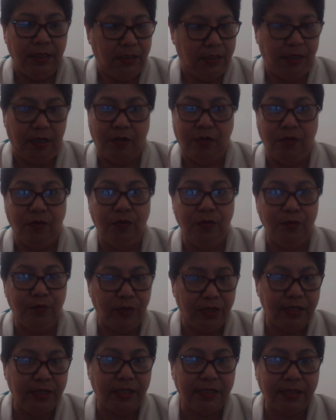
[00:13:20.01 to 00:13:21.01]
The gold
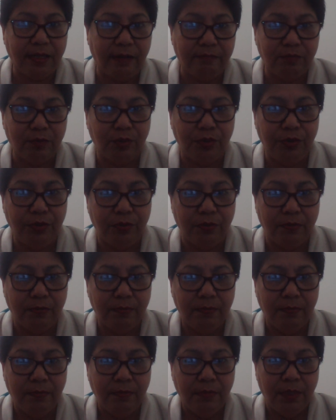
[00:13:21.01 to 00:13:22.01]
will not come to you.
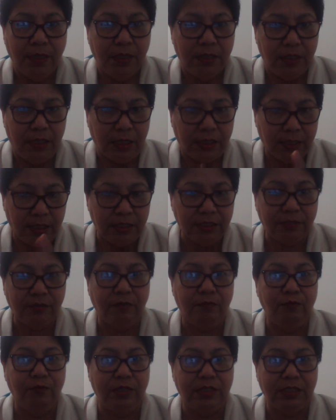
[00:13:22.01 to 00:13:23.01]
The
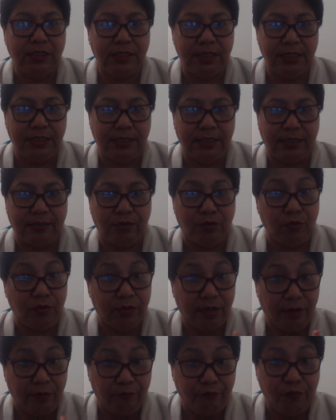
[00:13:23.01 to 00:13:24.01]
custom will seize it, so
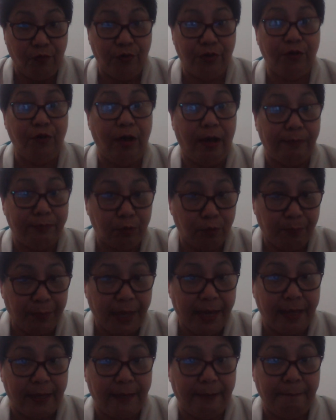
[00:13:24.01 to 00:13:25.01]
therefore you have to
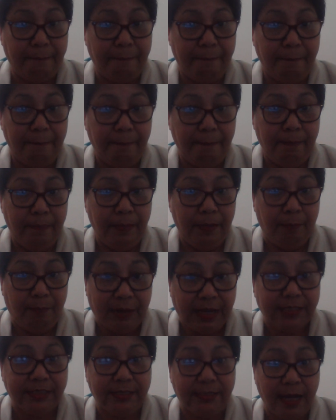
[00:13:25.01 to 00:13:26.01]
pay
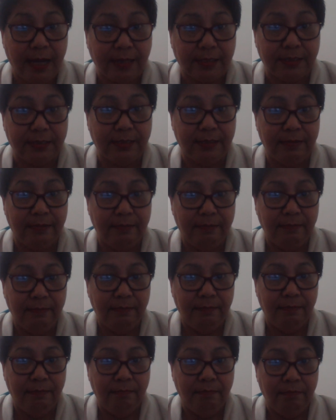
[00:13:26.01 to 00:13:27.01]
plus tax.
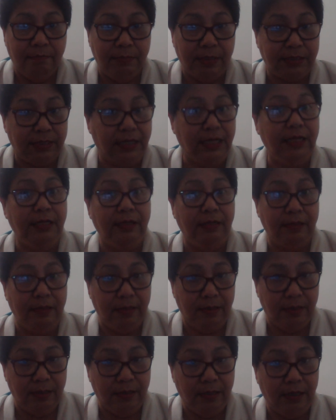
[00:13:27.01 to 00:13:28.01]
But in
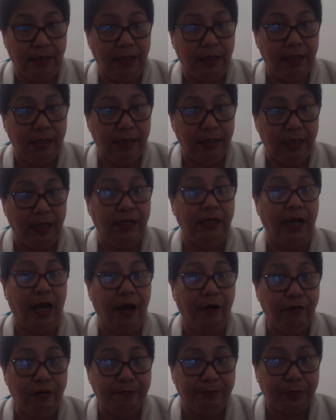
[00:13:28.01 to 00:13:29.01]

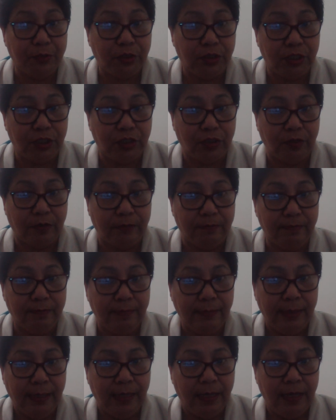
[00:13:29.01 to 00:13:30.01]
our position,
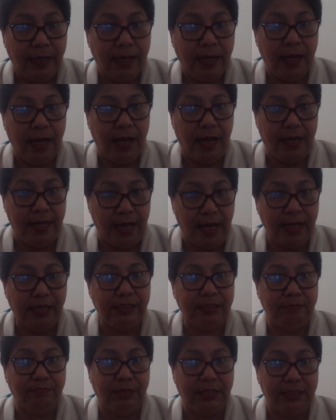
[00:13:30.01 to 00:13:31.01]
I
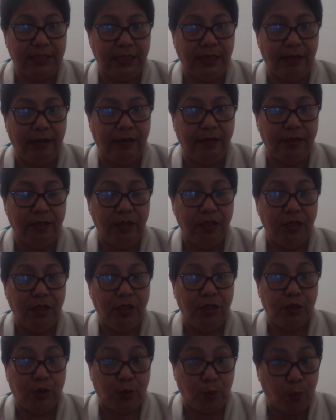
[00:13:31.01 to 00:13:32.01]
asked my seller
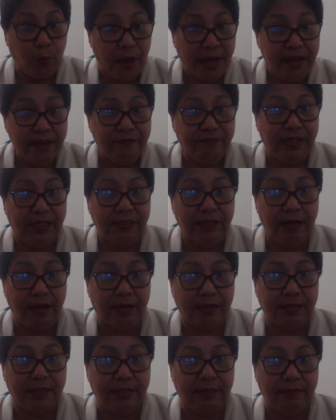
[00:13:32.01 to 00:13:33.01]
to waive the
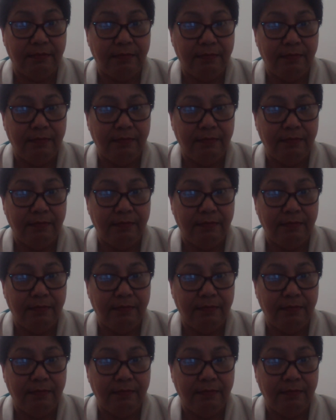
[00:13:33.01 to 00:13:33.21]
tax.